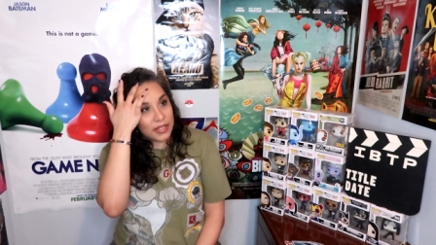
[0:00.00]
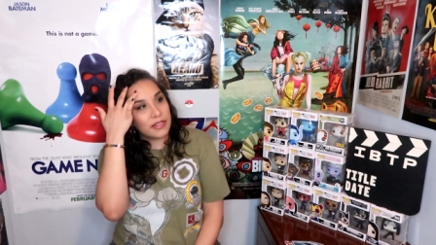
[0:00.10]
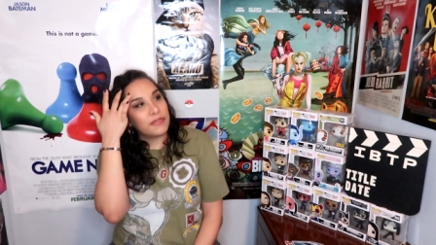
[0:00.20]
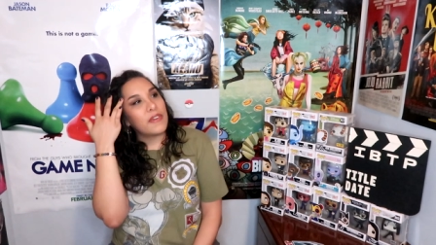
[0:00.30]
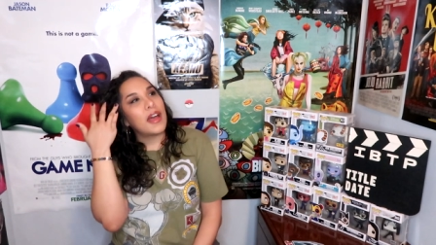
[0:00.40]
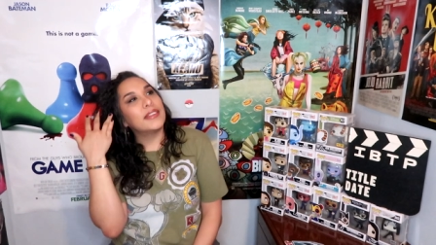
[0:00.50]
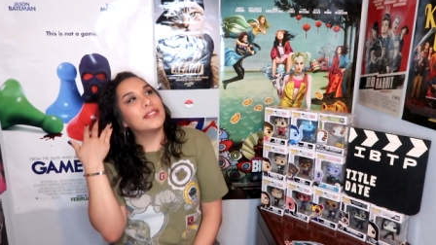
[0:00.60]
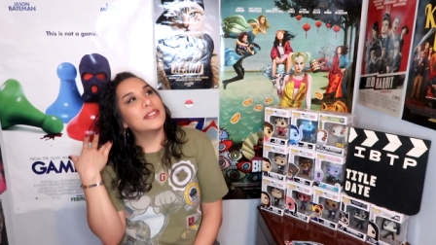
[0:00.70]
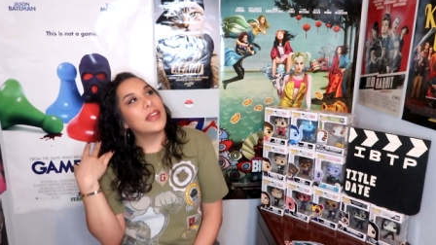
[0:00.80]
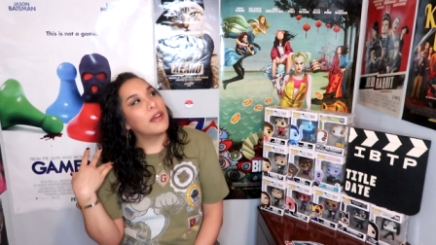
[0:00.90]
this
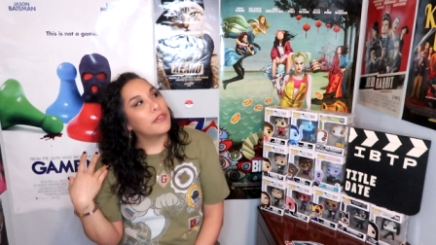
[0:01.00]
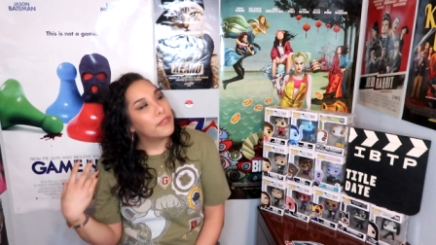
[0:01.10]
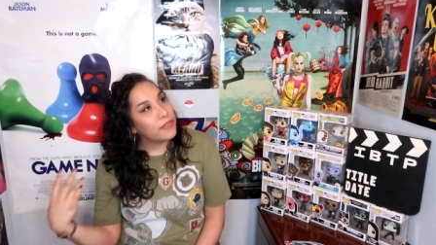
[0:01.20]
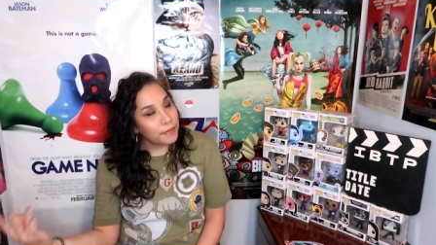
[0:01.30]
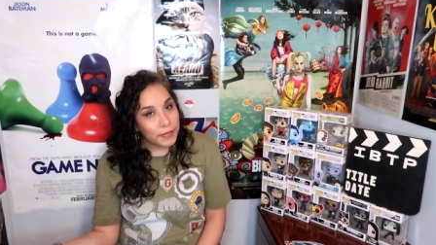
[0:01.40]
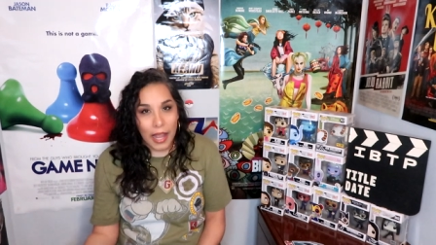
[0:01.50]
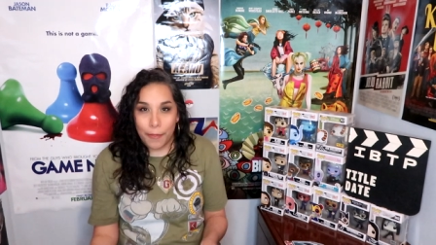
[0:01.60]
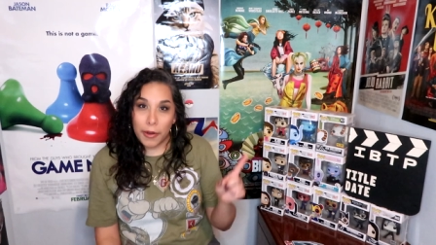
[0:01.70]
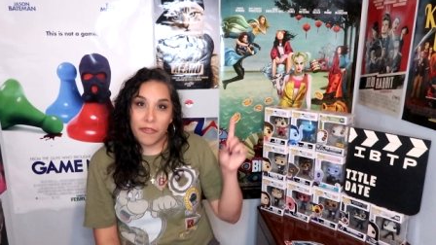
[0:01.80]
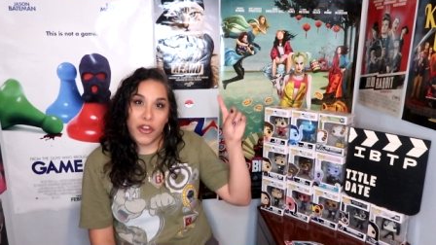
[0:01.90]
fun self.
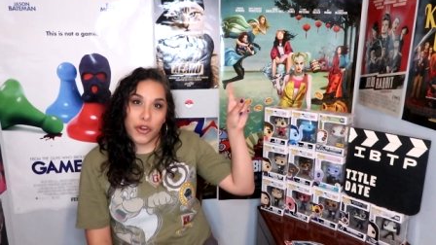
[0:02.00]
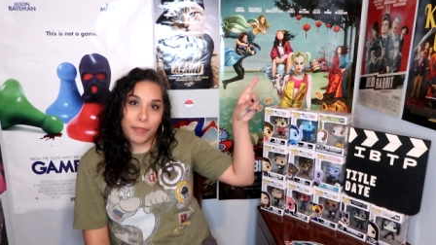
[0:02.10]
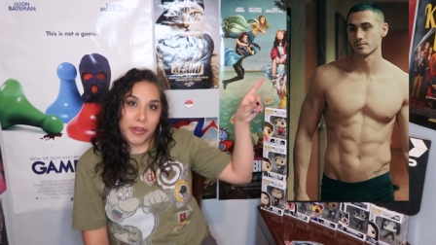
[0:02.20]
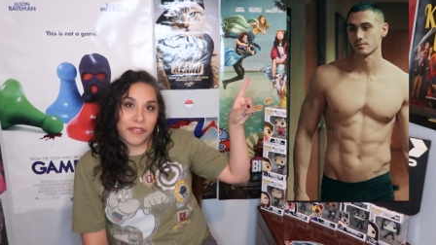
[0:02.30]
I'll put a photo up